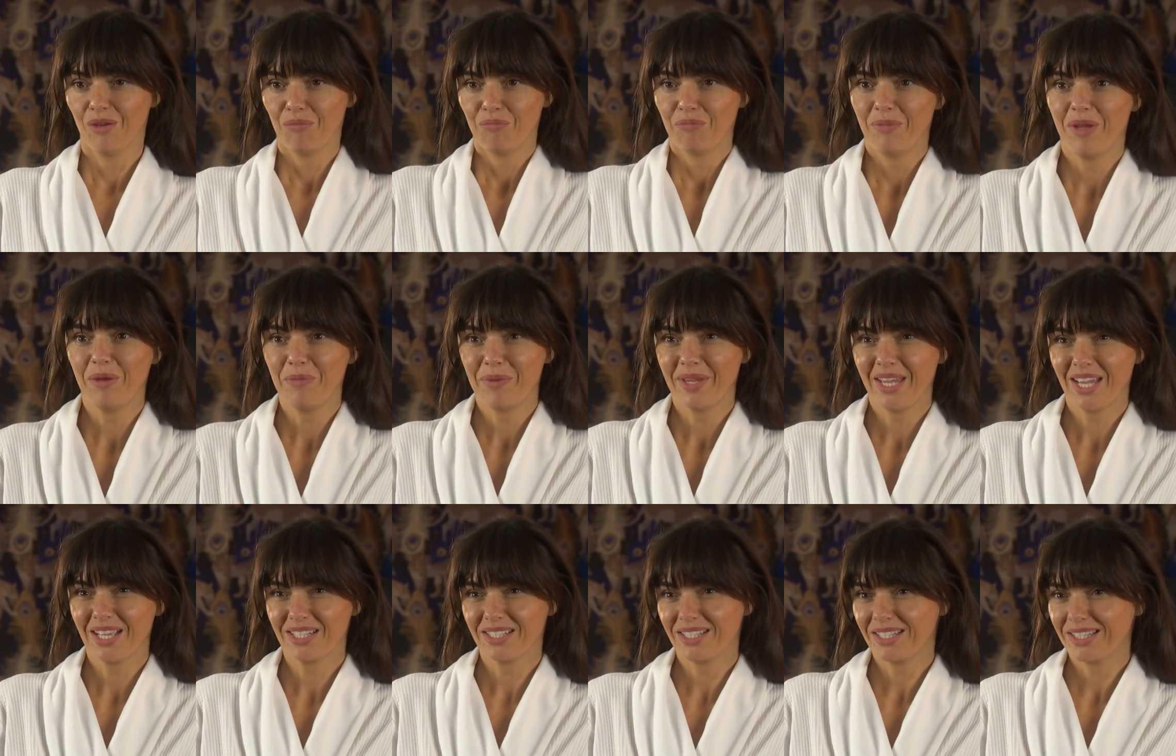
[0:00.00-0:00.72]
maybe
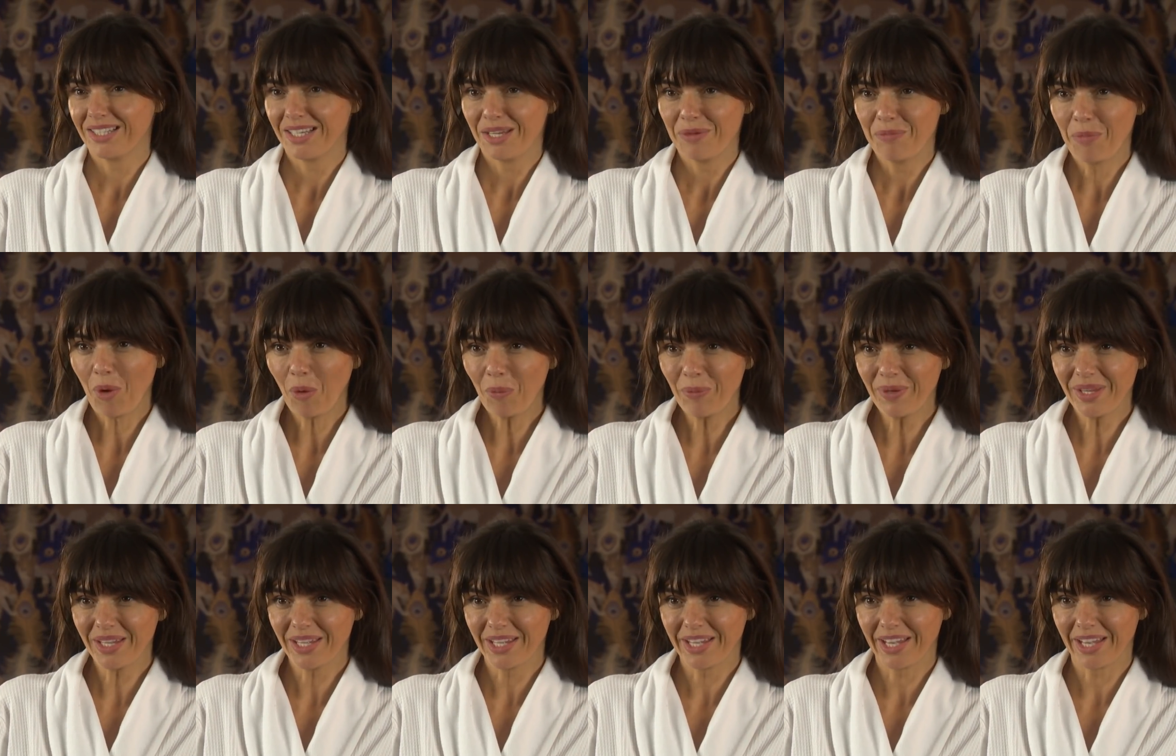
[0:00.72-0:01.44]
get to see
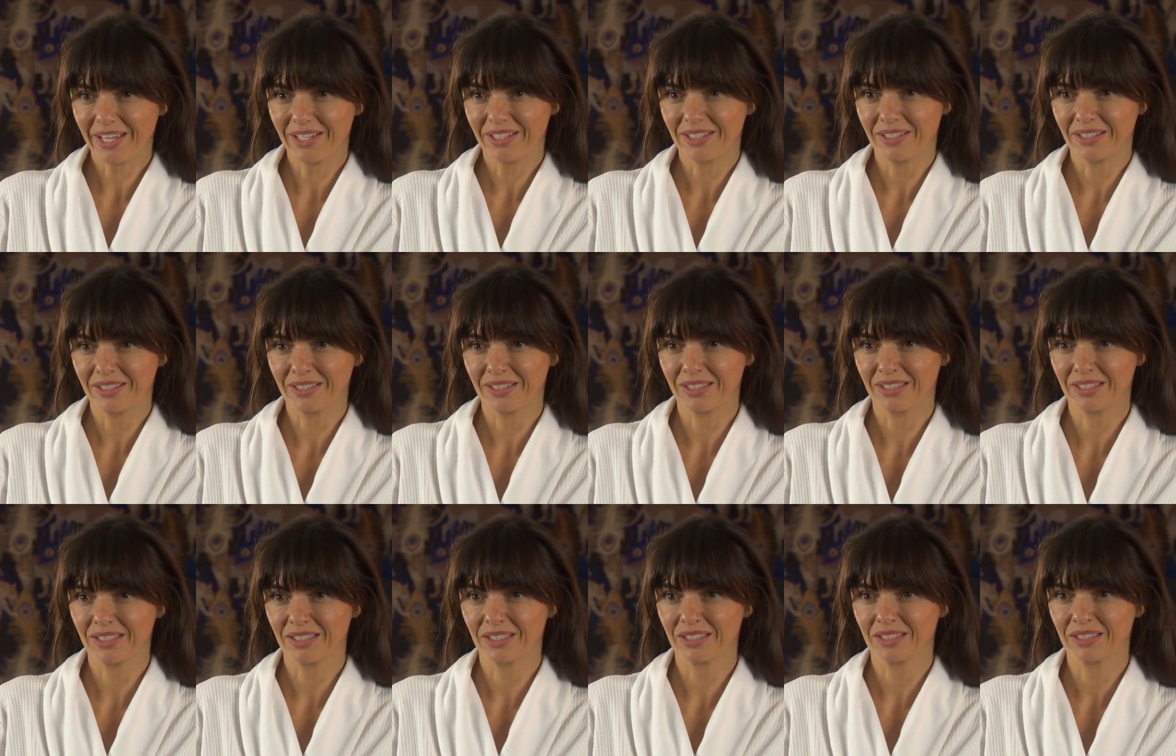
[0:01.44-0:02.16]
Bobby again.
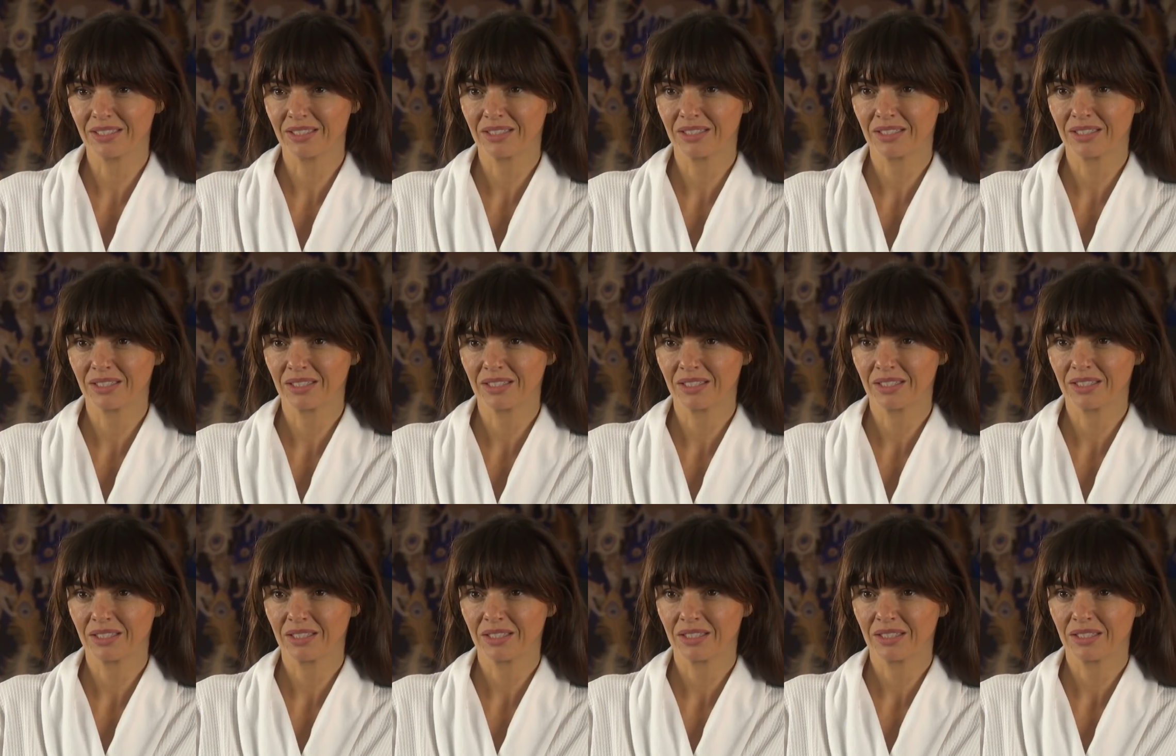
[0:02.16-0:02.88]

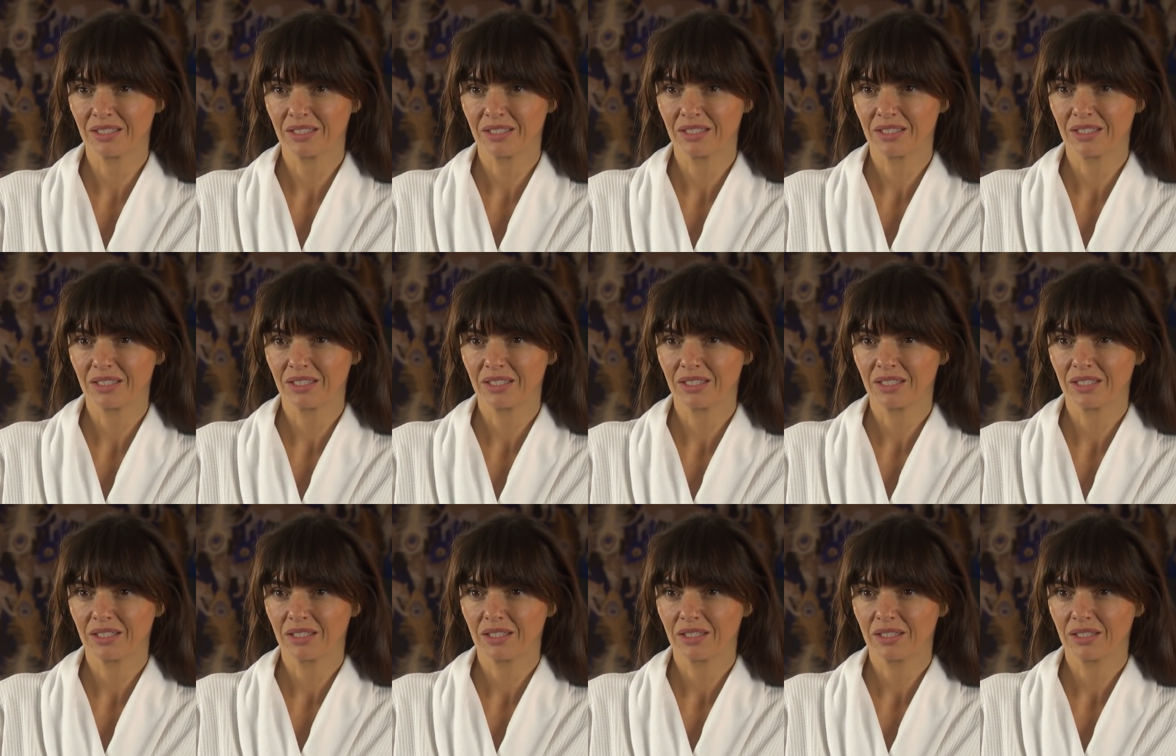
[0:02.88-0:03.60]
Well, let's
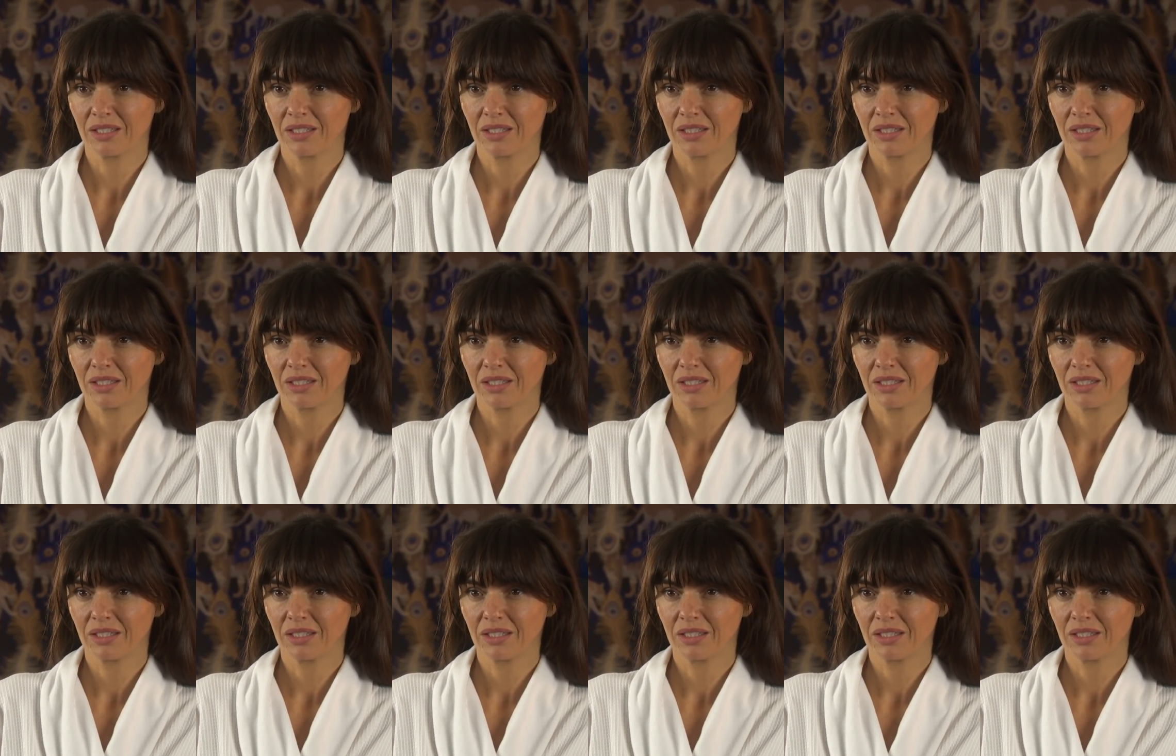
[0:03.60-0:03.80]
just say